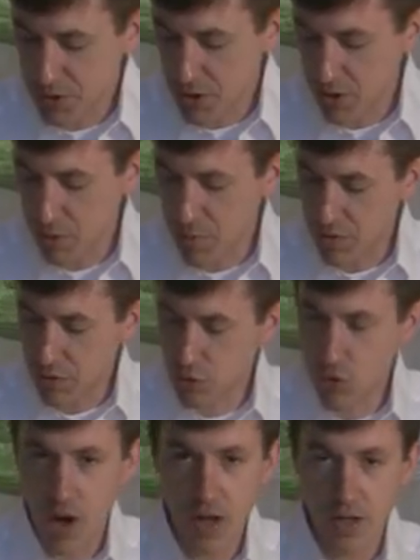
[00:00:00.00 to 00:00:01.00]
be talking about the
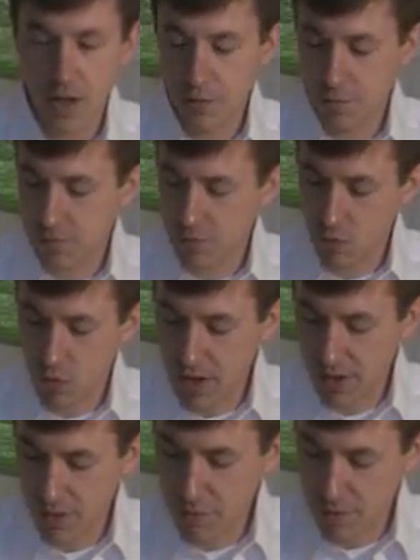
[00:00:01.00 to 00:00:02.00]
dry leaf, the
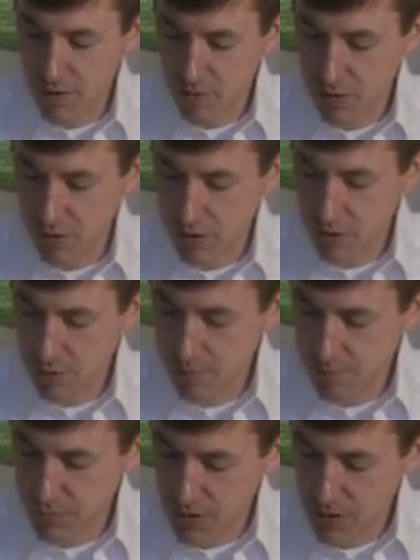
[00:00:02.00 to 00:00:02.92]
wet leaf, and the liquor.